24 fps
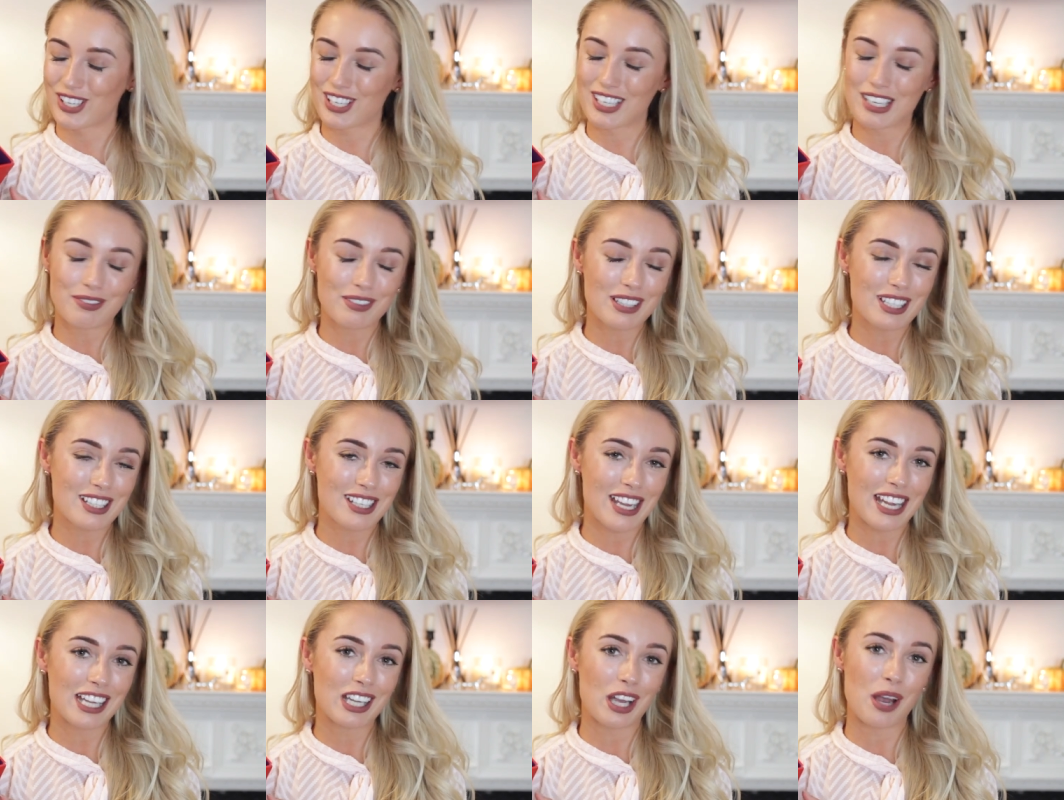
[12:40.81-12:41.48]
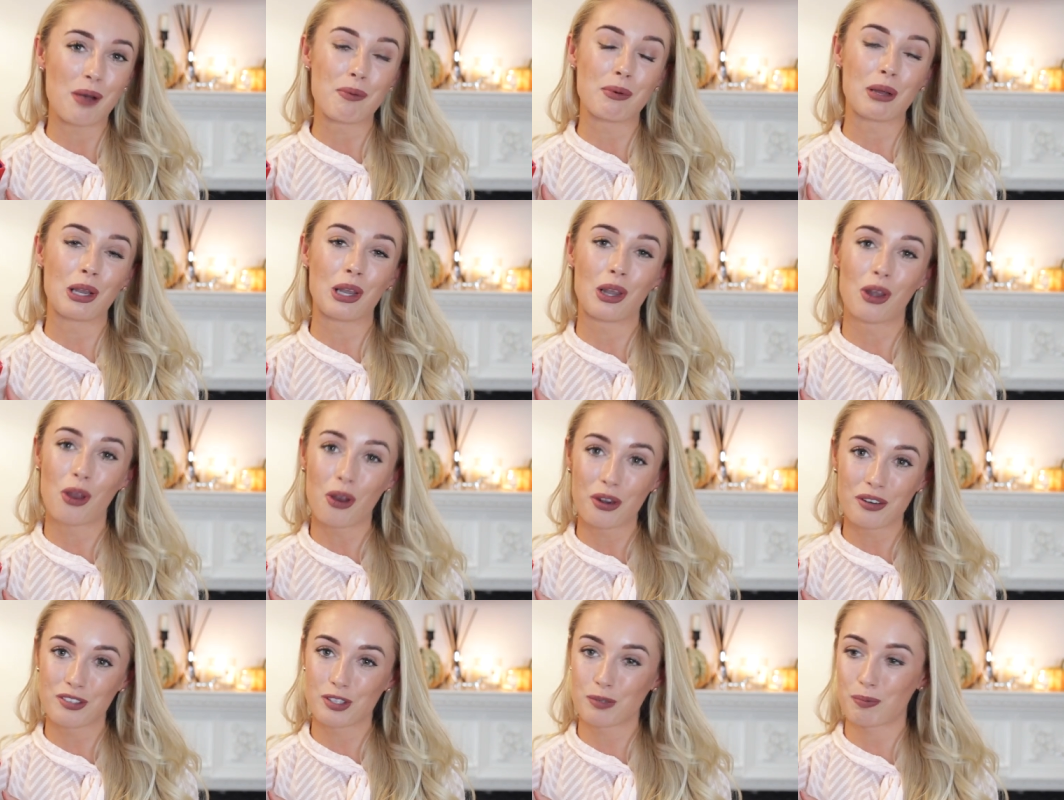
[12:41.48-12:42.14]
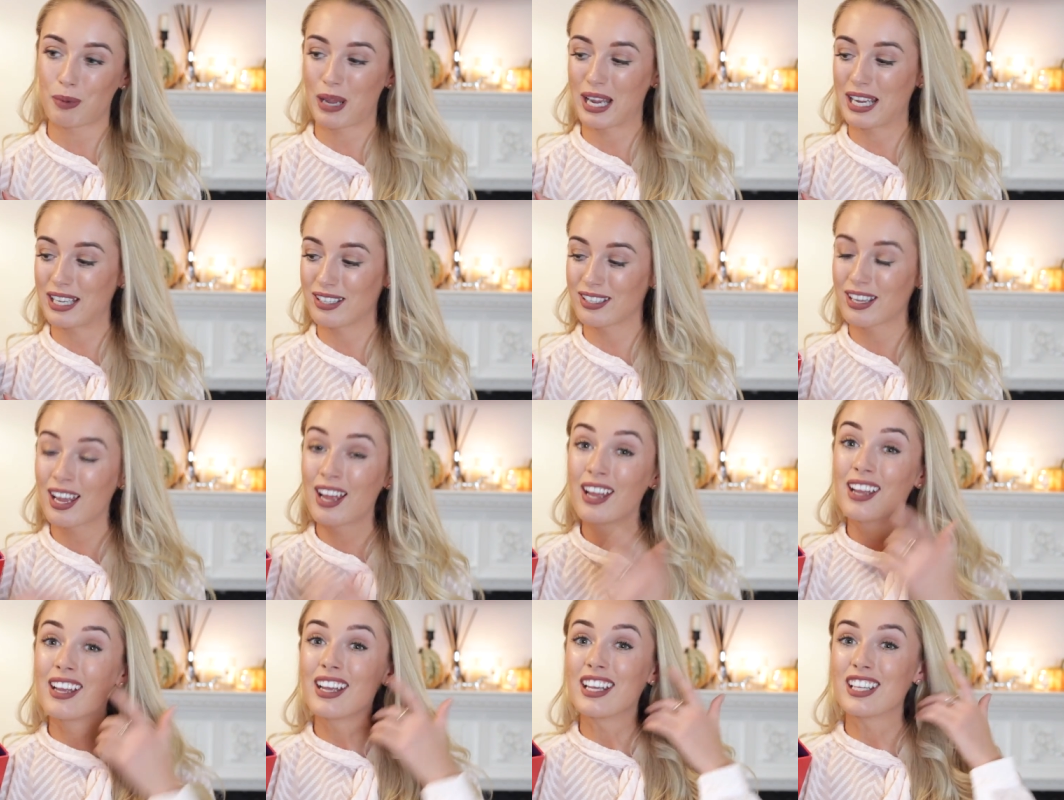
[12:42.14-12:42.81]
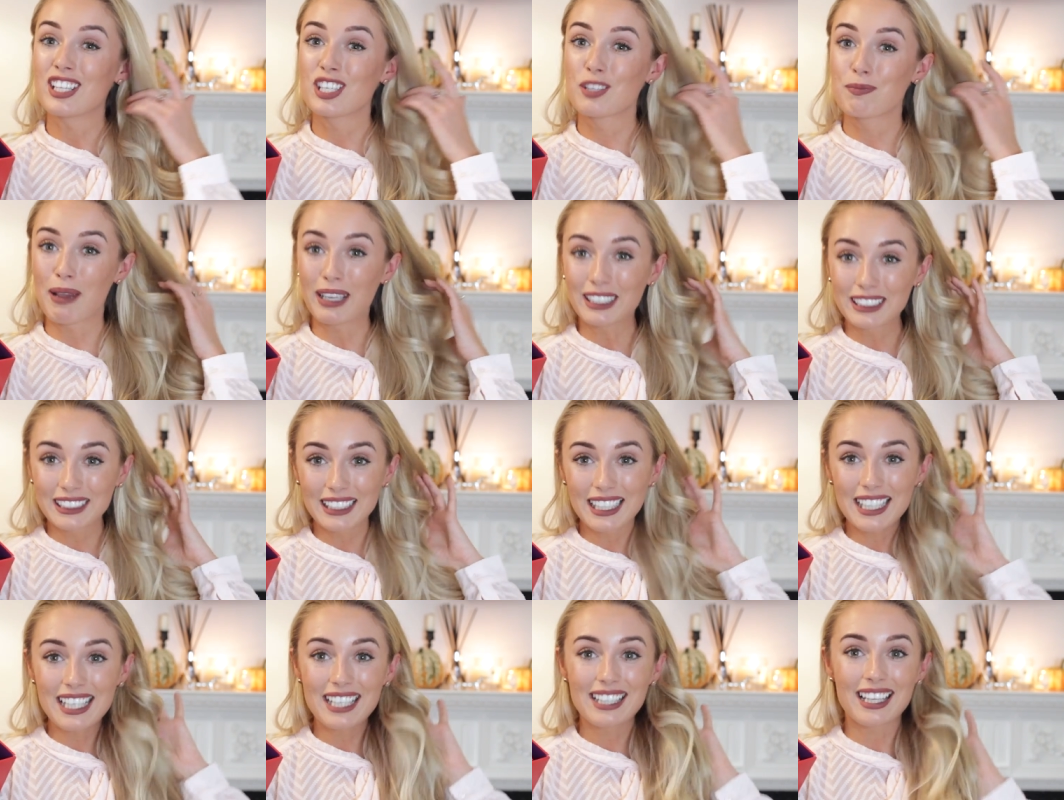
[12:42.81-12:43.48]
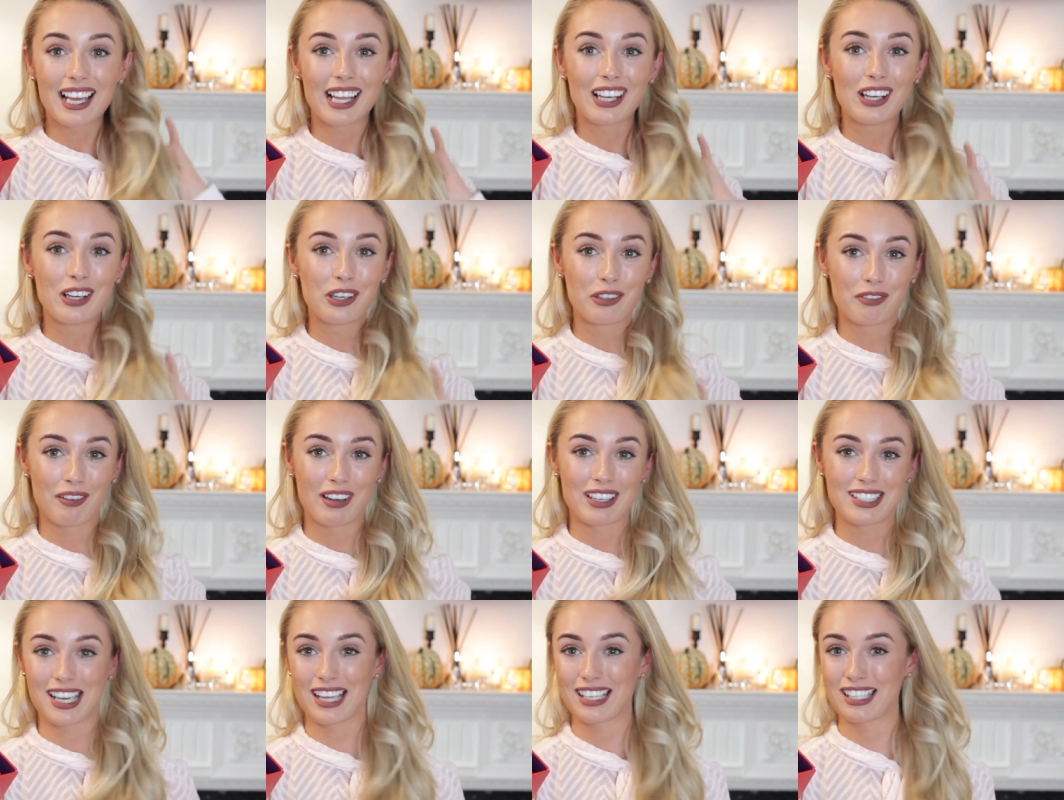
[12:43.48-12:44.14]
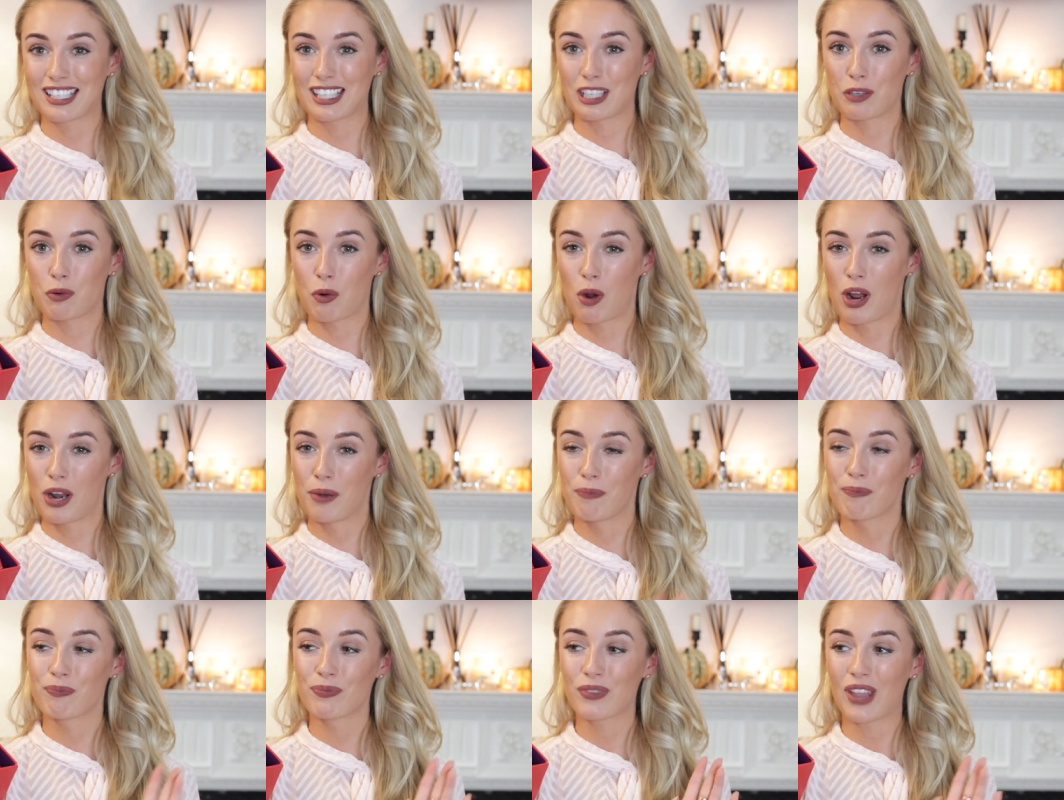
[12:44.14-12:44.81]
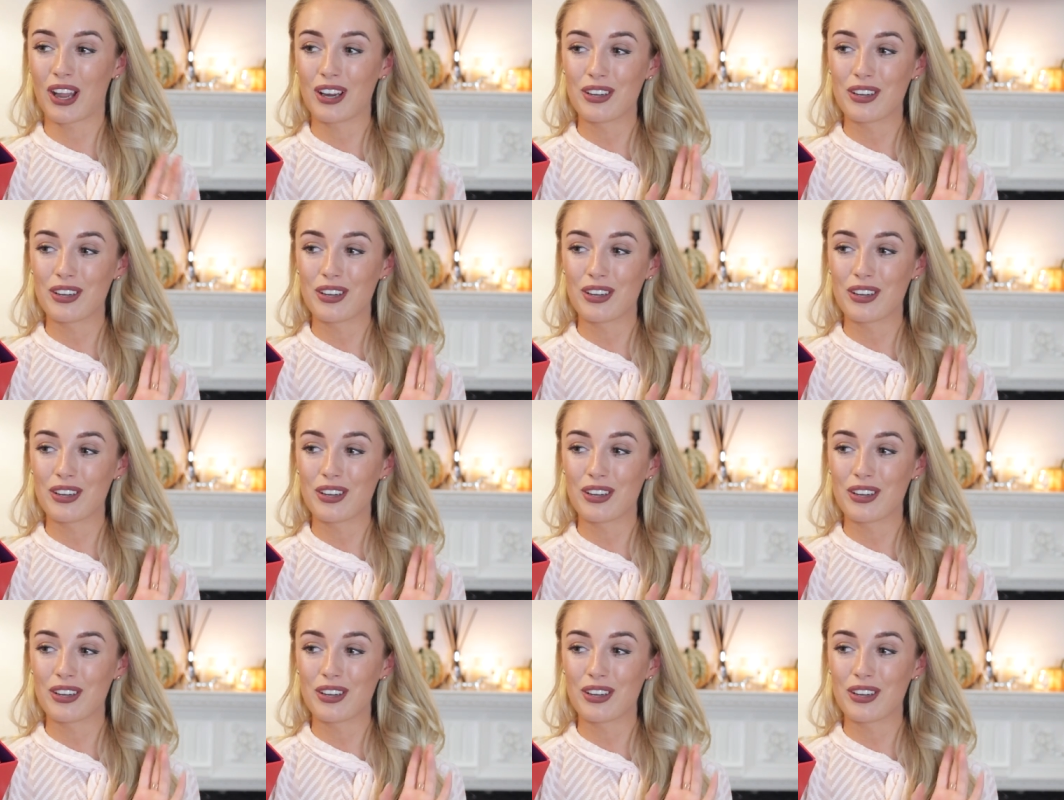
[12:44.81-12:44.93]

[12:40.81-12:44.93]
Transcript: They definitely take up a lot of space, especially that Look Fantastic one.